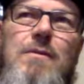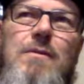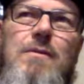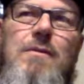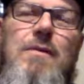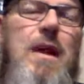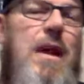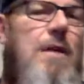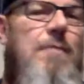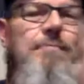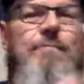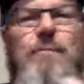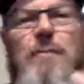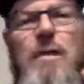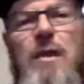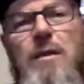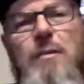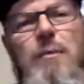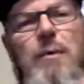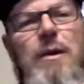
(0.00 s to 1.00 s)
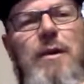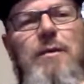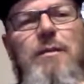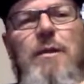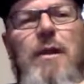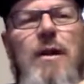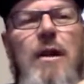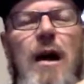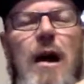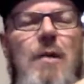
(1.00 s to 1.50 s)
yeah, anyway,
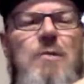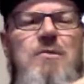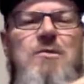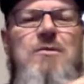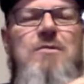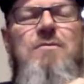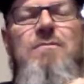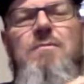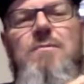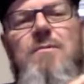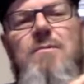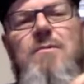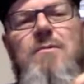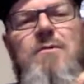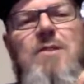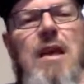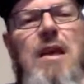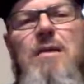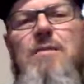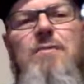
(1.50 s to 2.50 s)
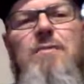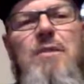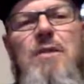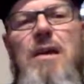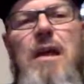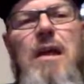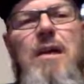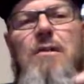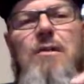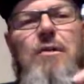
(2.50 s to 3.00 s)
I was just saying
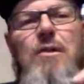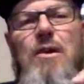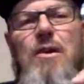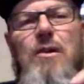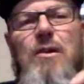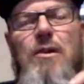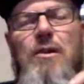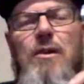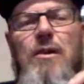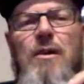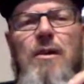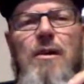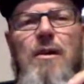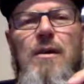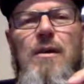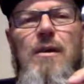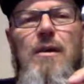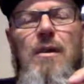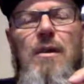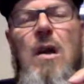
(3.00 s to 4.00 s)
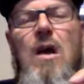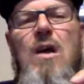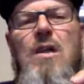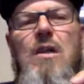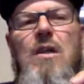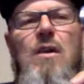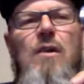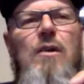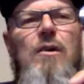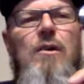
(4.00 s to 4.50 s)
today they're younger, a lot
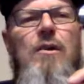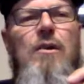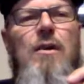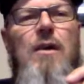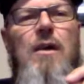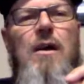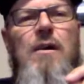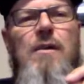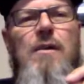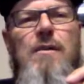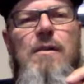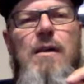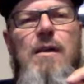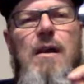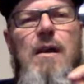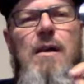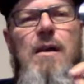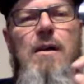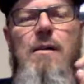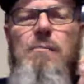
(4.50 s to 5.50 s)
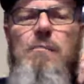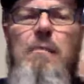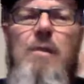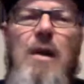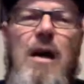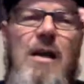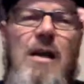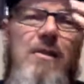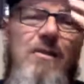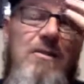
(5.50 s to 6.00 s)
younger.
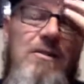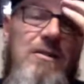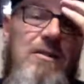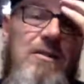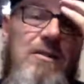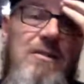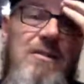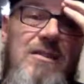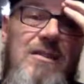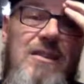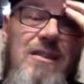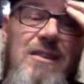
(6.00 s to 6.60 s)
I couldn't